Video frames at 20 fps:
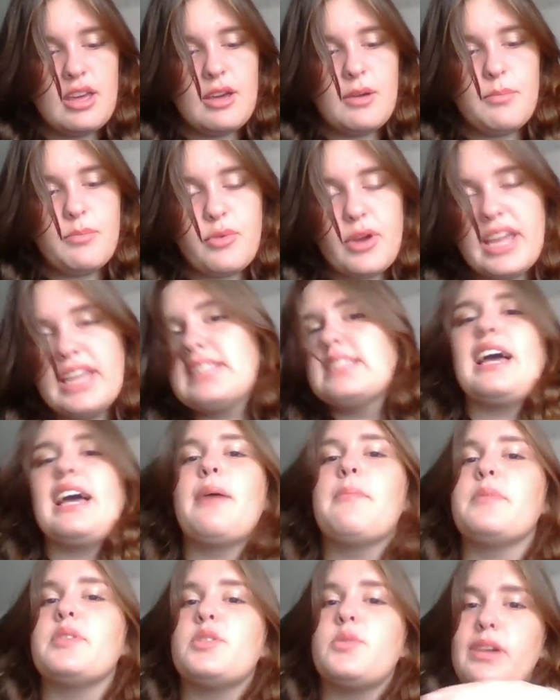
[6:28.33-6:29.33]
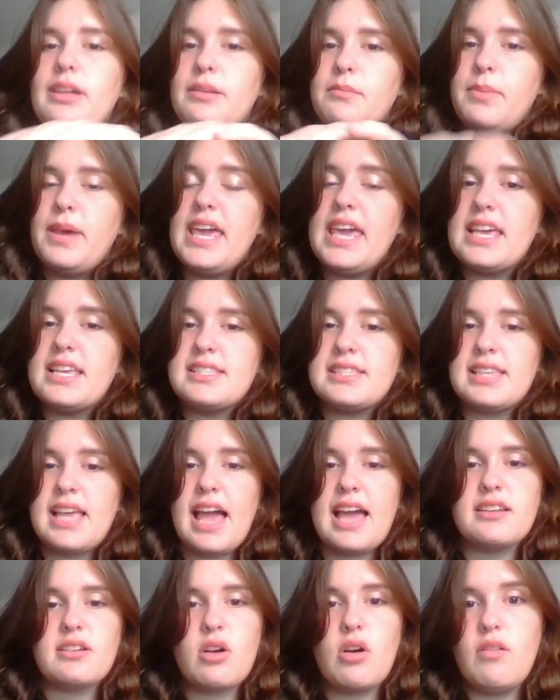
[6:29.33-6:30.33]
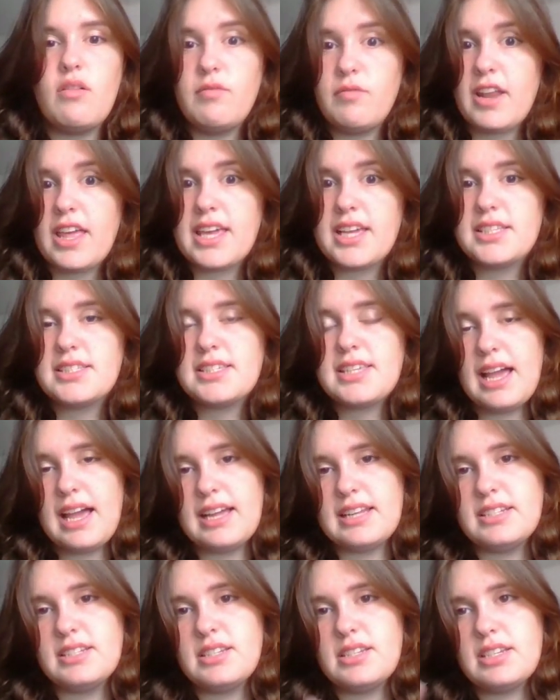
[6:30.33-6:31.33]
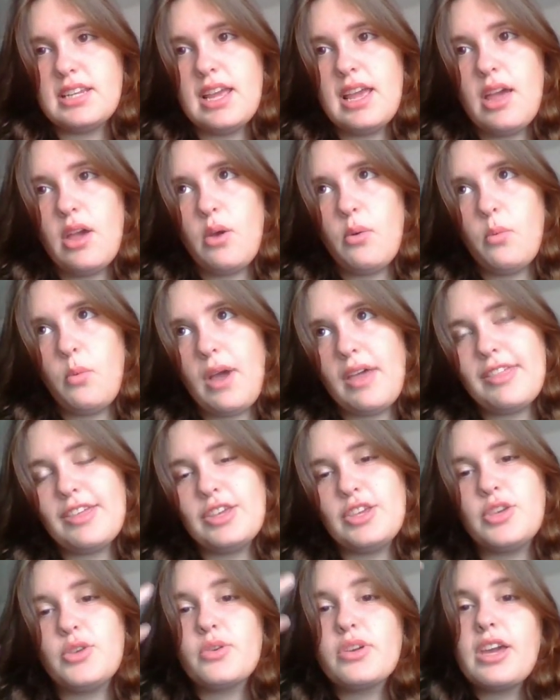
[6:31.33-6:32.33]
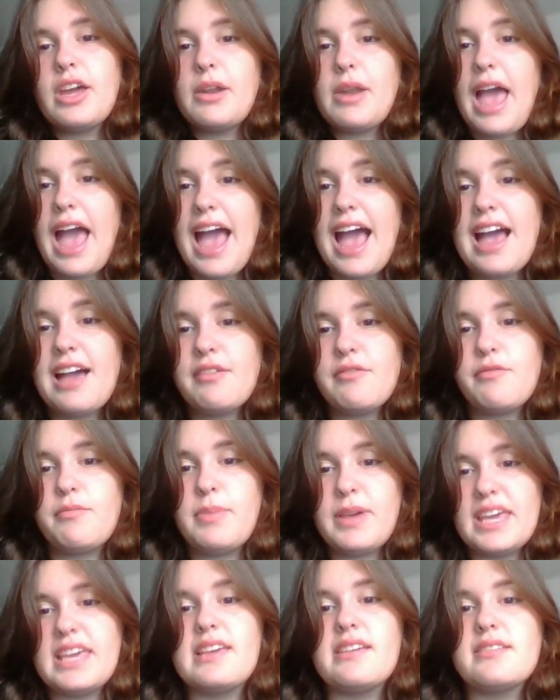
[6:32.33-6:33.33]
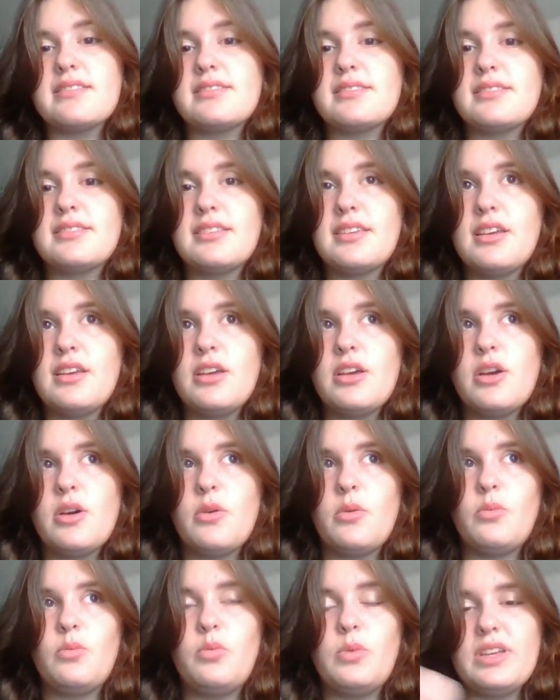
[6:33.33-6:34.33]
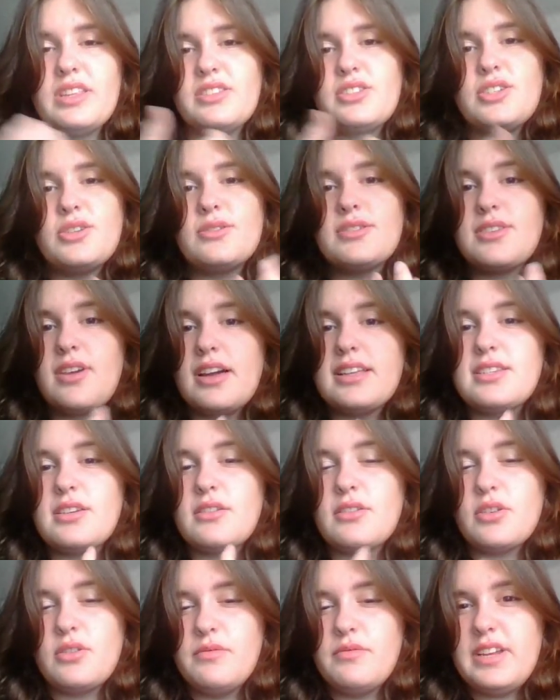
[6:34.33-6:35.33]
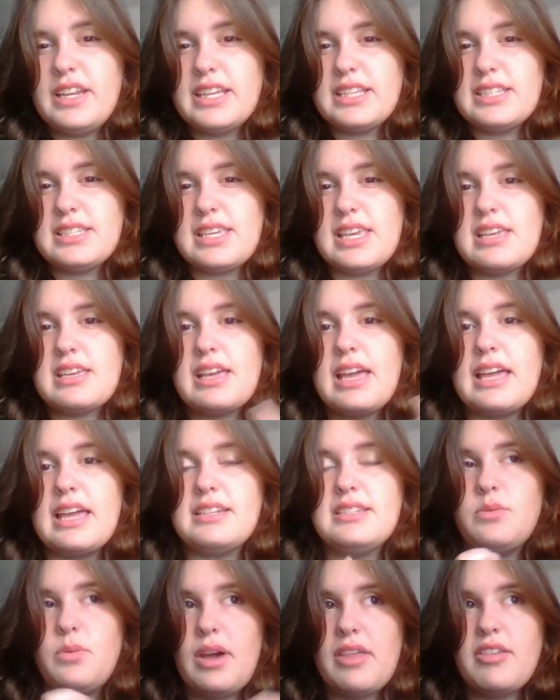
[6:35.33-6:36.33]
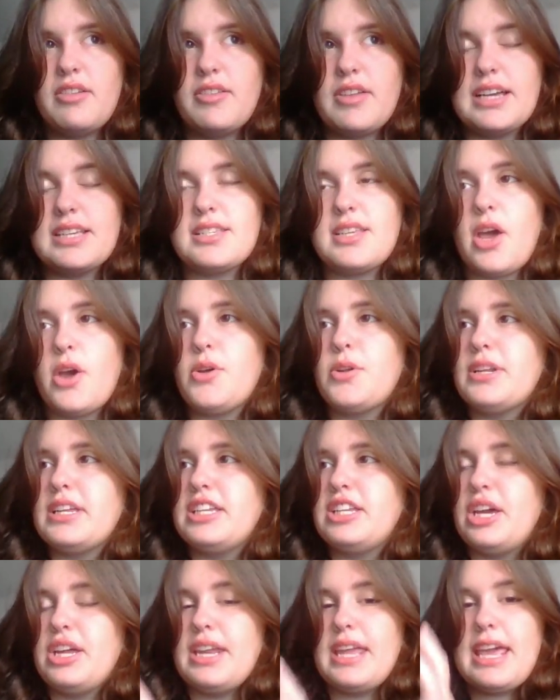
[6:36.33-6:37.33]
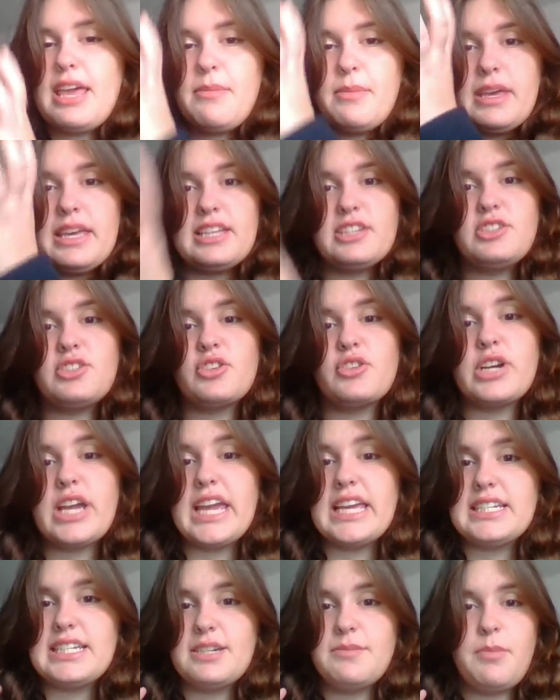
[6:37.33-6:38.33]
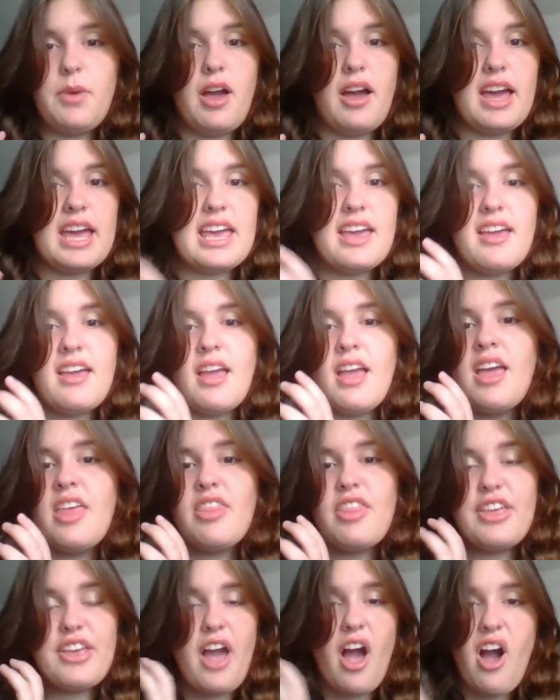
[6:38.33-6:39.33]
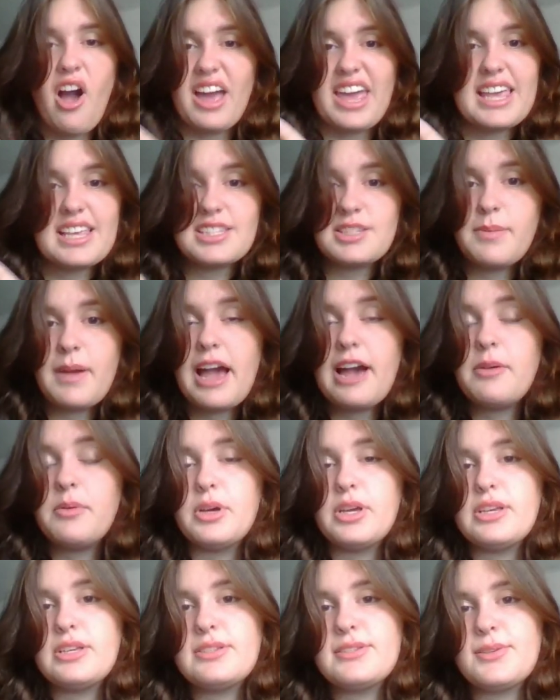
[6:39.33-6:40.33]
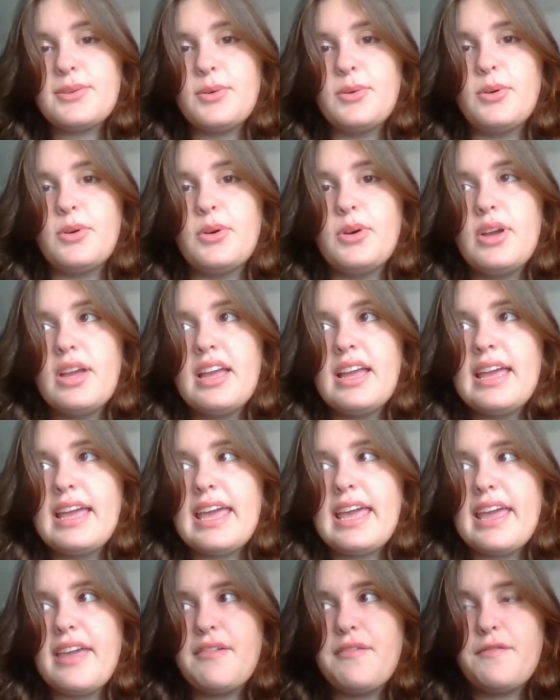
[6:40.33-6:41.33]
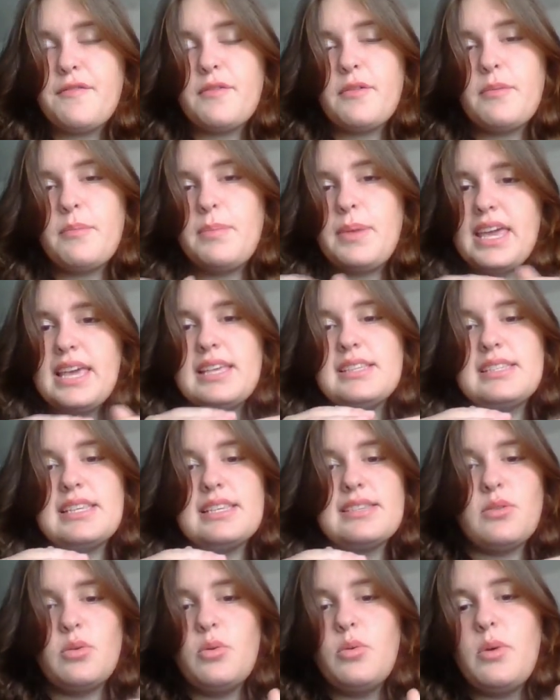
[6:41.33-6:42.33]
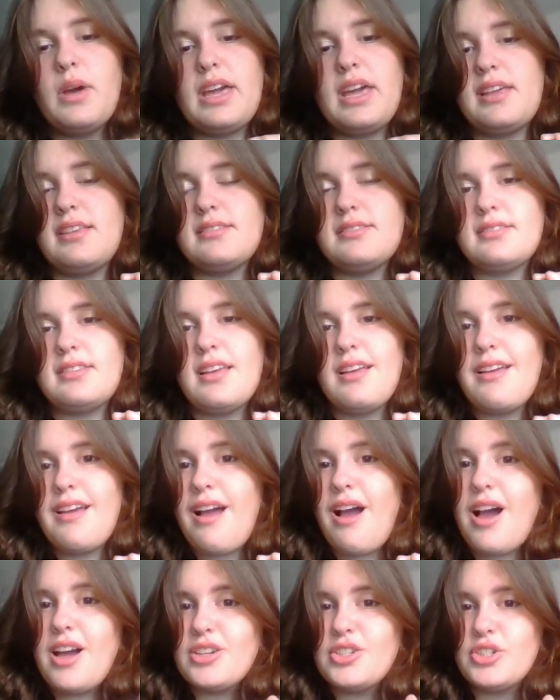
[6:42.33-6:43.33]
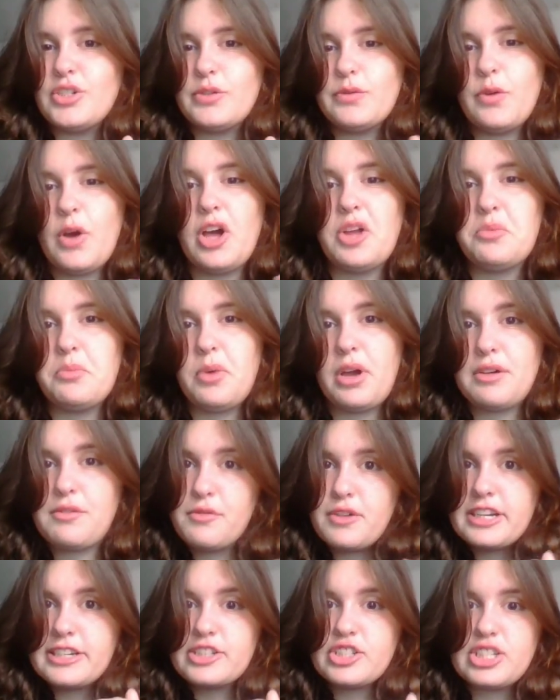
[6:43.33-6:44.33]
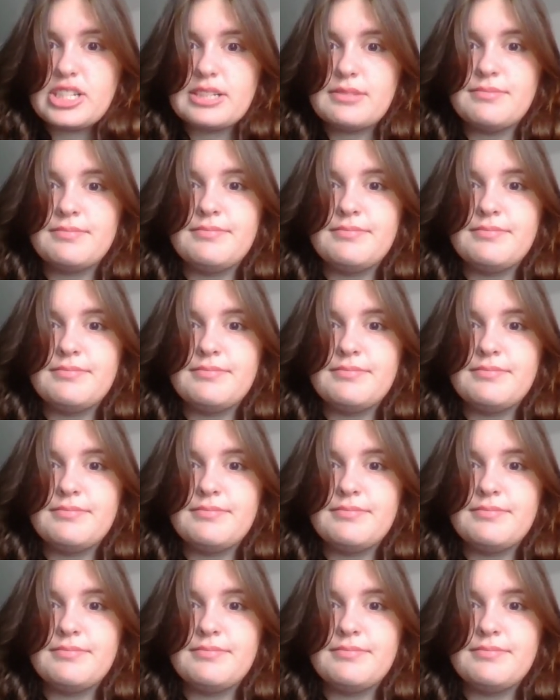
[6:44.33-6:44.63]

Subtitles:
breakdown between peace and conflict, and whether you can have peace with two sides that are conflicting, and whether that's only an image created by the highest powers or if peace is always underrun by friction.